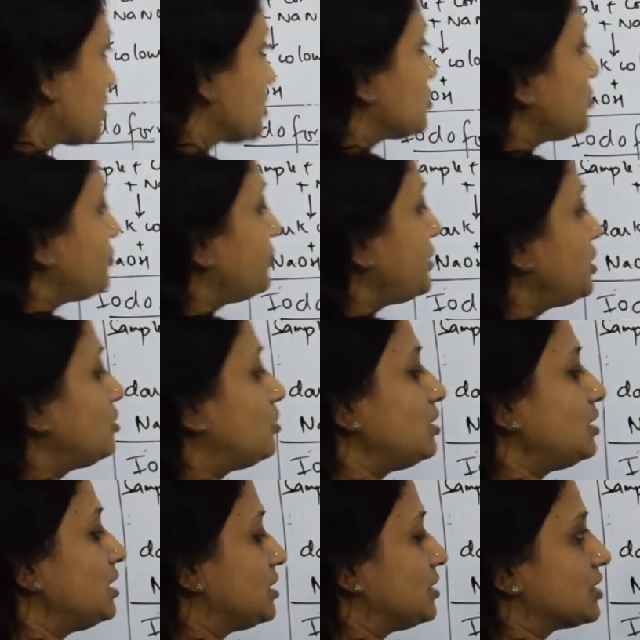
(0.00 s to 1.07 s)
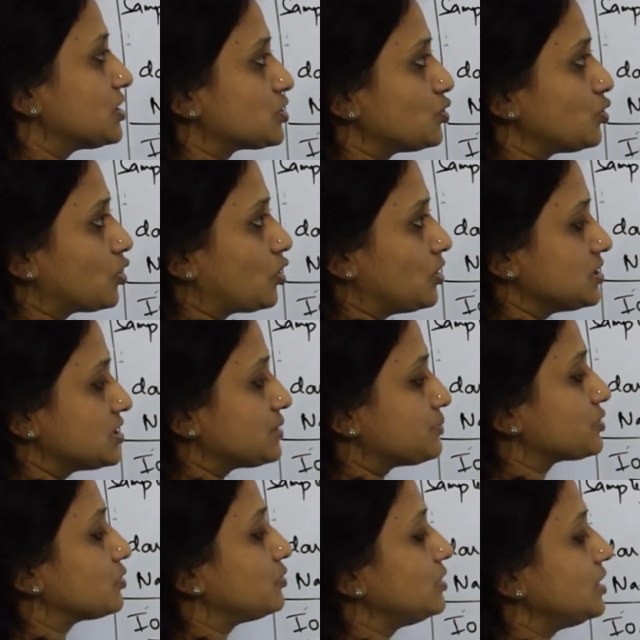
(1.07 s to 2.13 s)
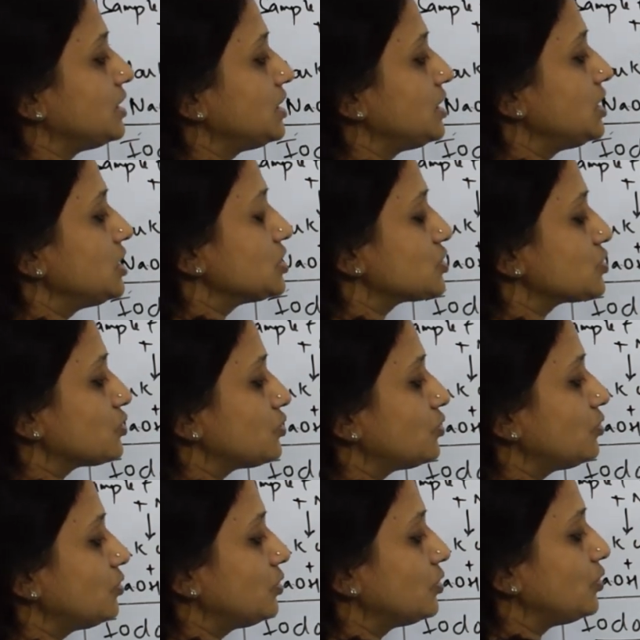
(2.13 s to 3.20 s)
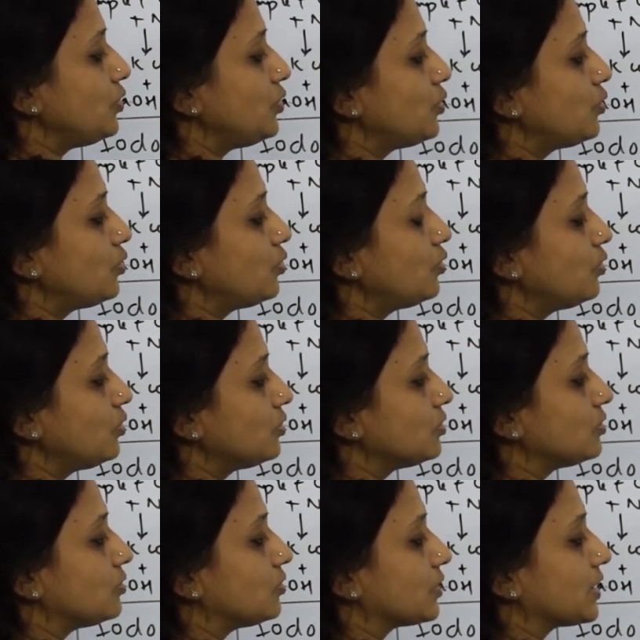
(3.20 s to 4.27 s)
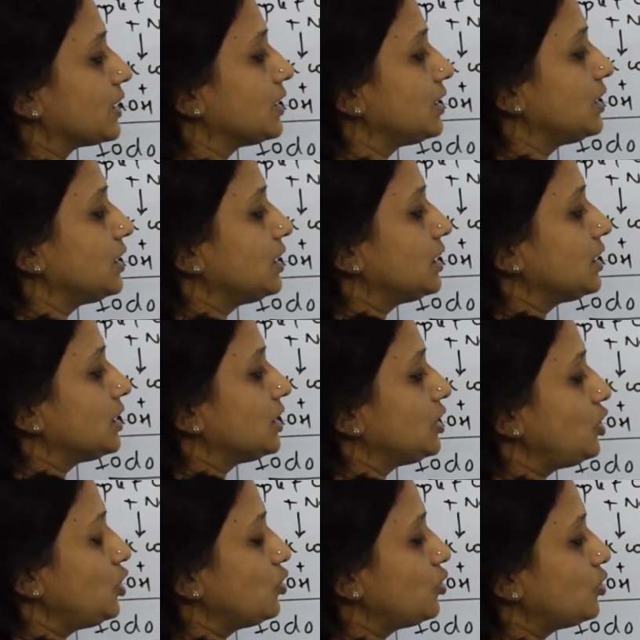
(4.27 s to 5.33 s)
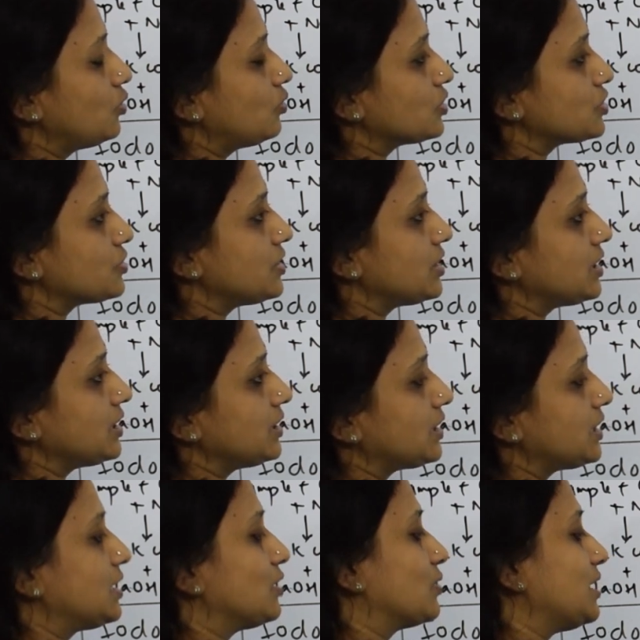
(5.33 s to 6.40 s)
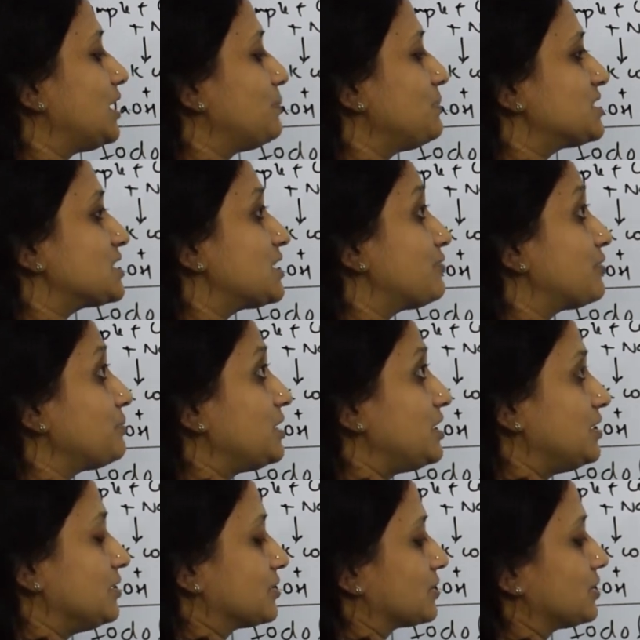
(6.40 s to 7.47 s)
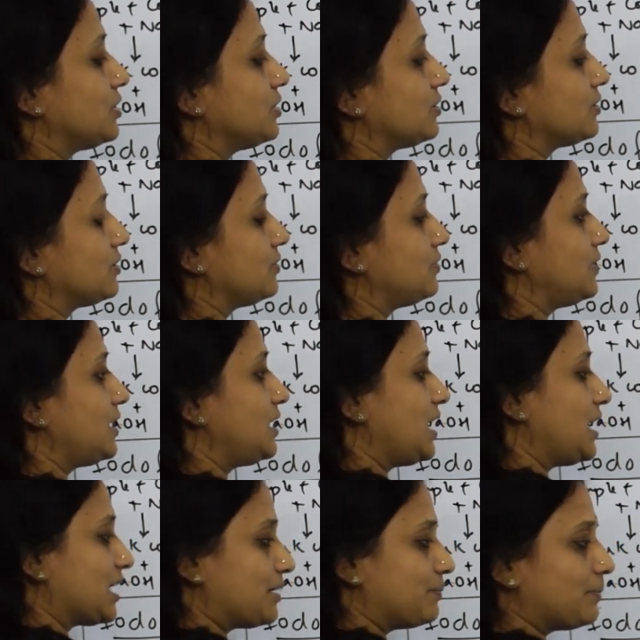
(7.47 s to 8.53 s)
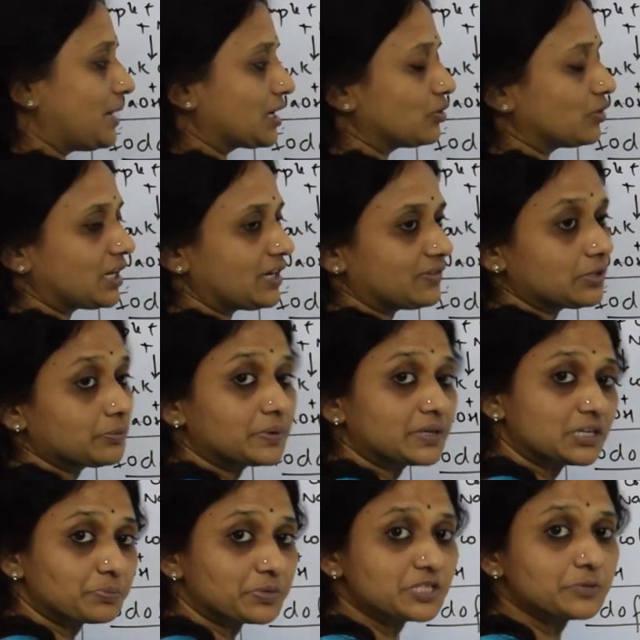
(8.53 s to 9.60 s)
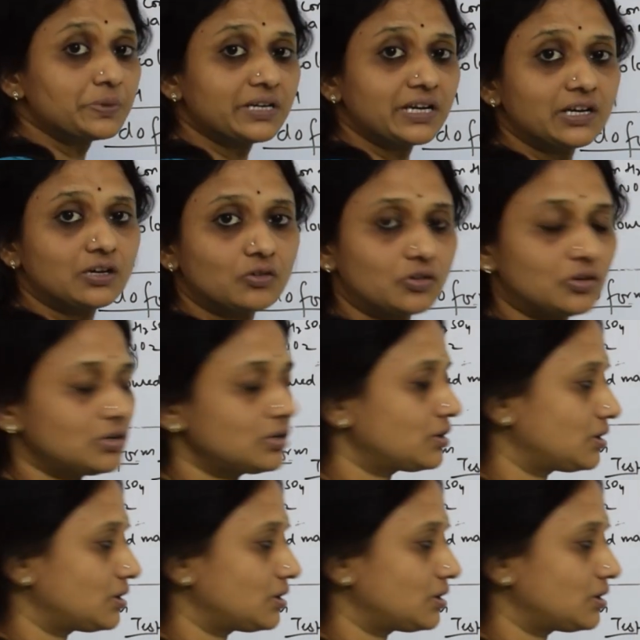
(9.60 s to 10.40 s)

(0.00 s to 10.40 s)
So phenol, there is no concept only. So no, okay, no, what should I write? Okay, let me start from here. Then I'll come back to write whether to precipitate or